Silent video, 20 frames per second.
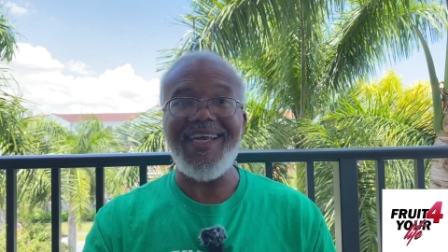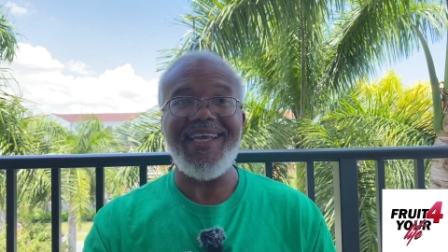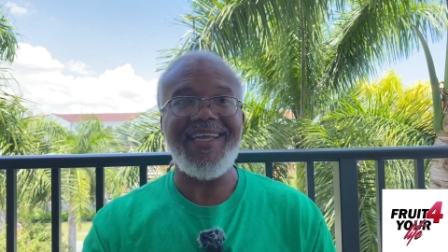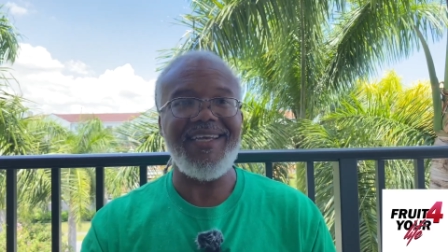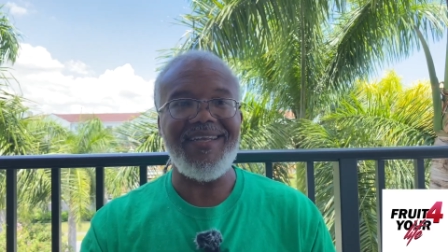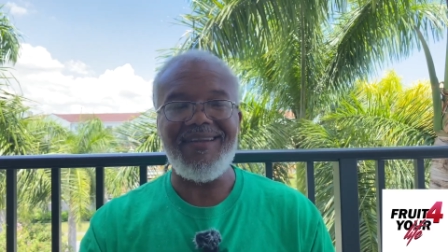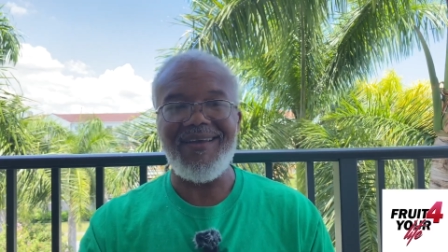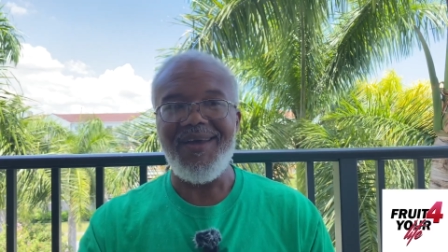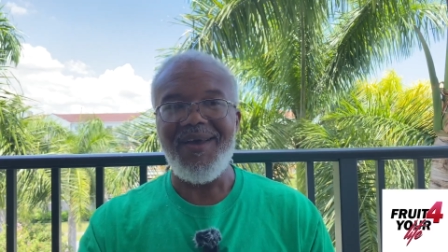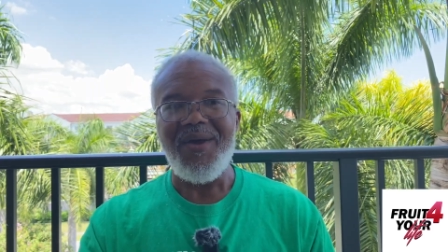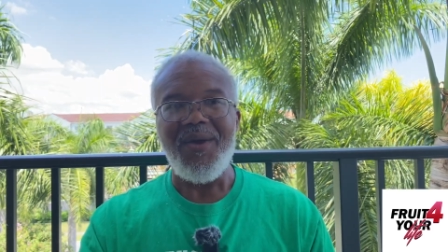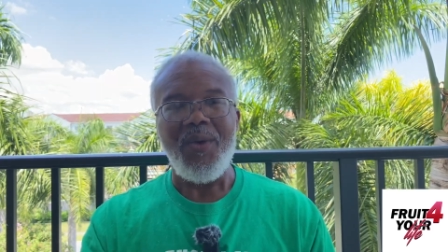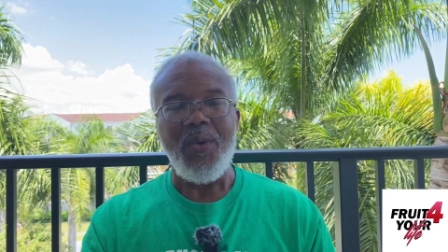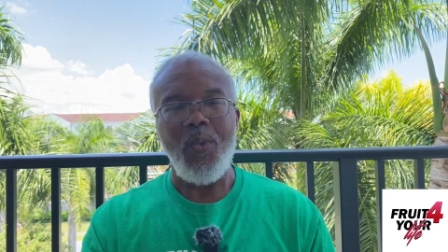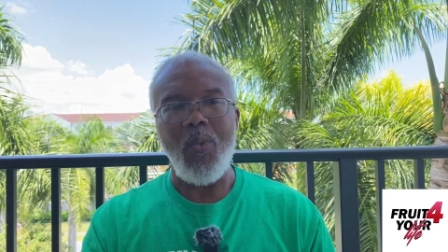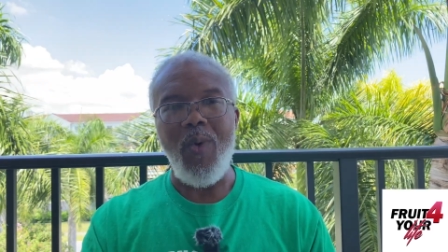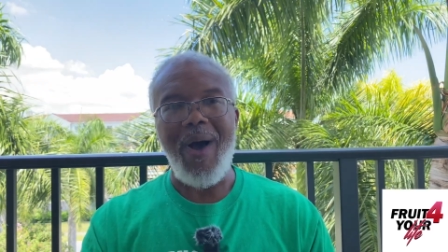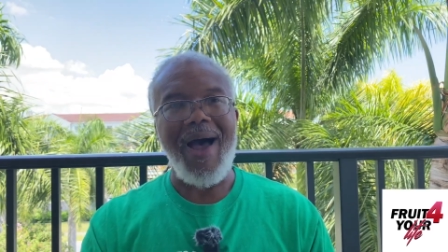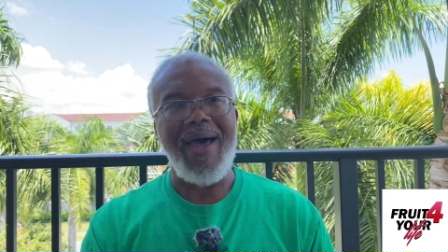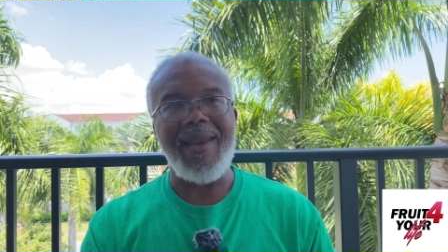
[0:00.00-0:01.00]
get it
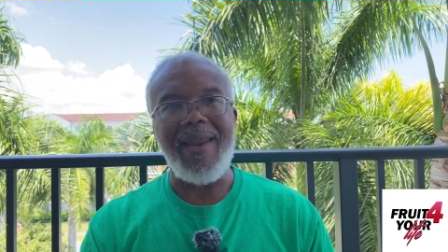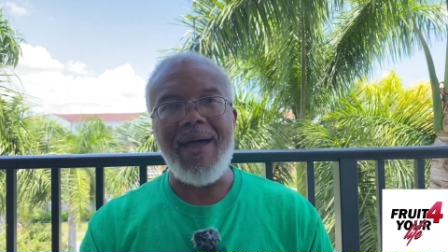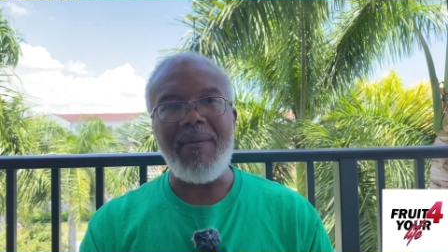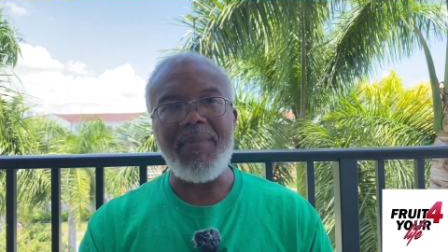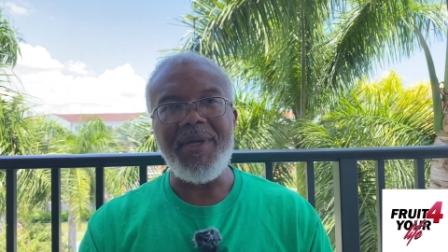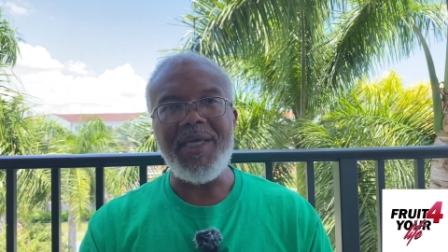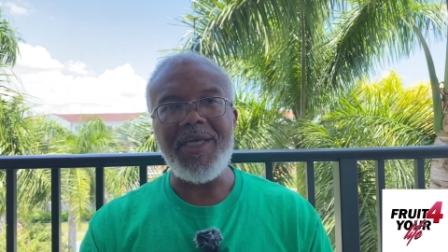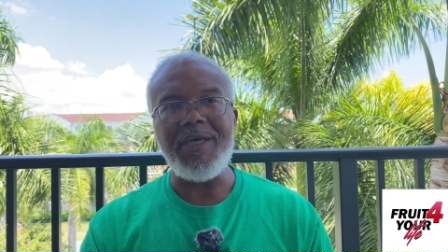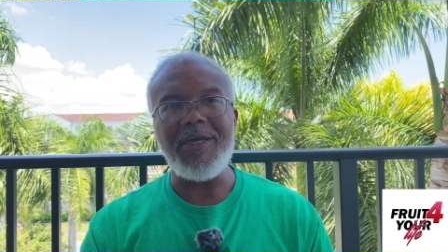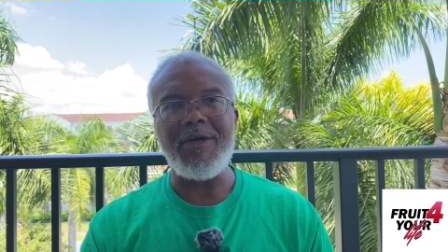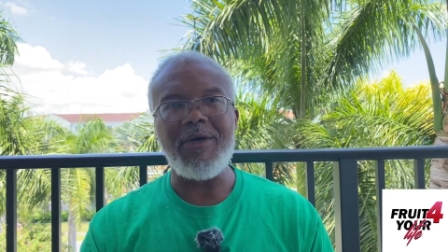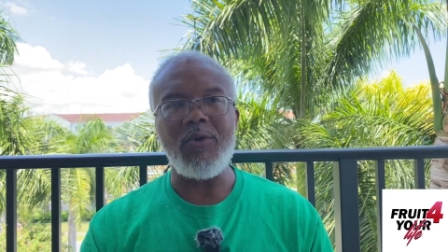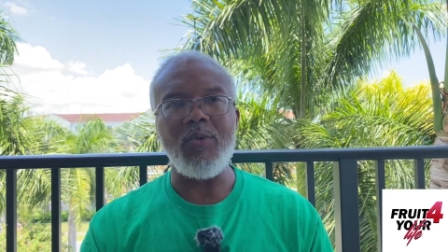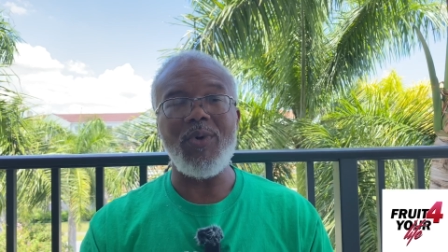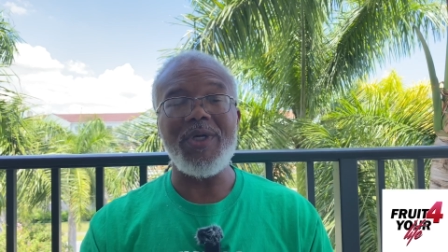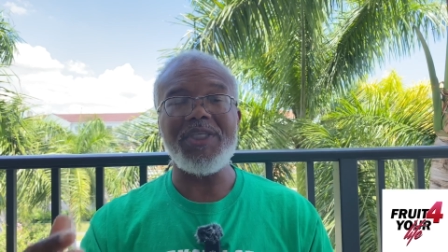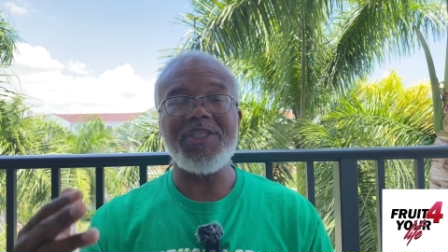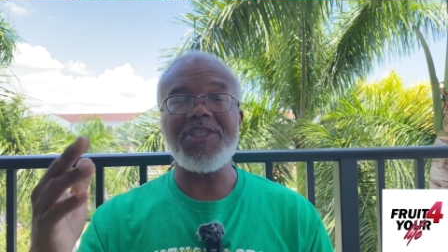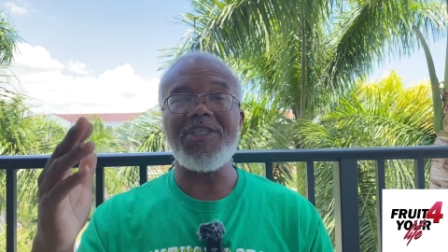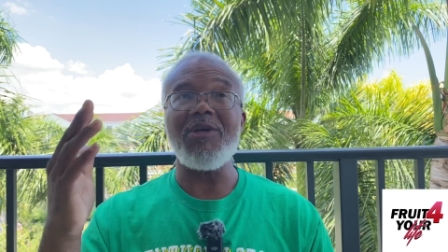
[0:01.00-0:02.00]
while I'm here,
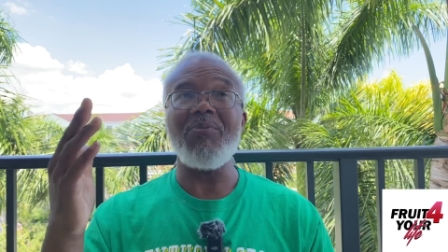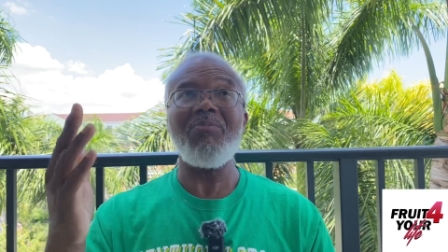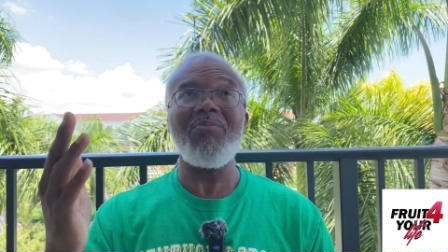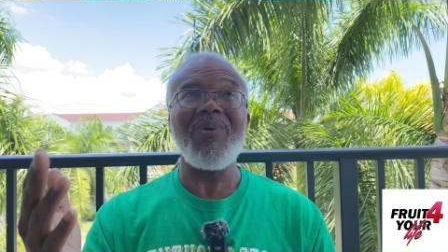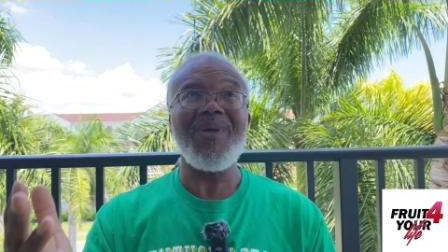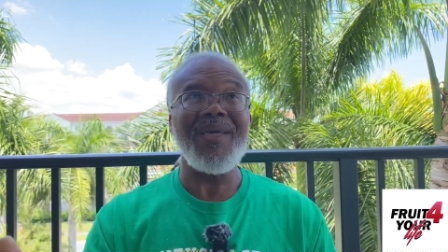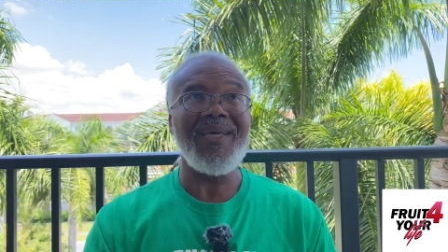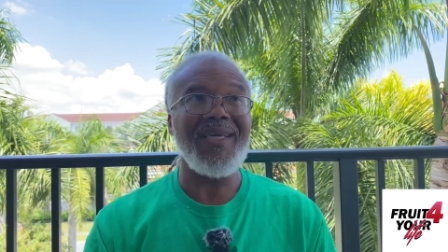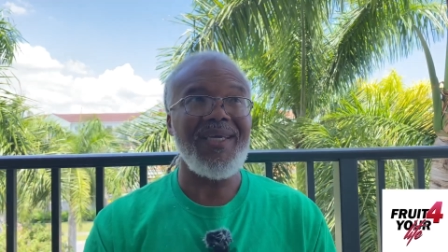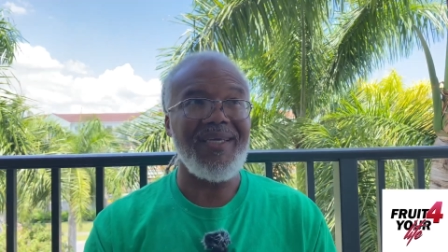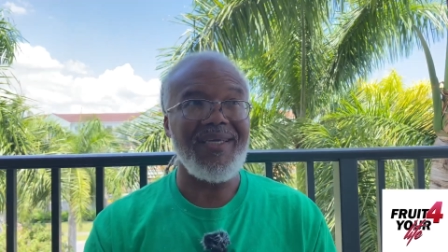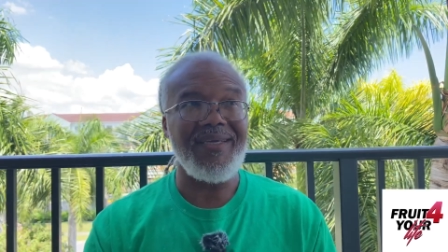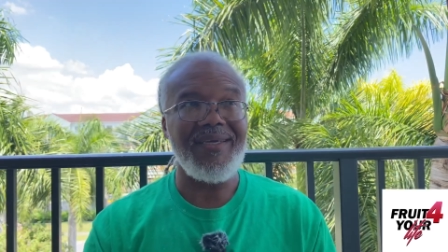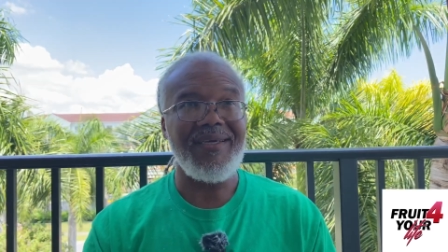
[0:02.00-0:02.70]
which to me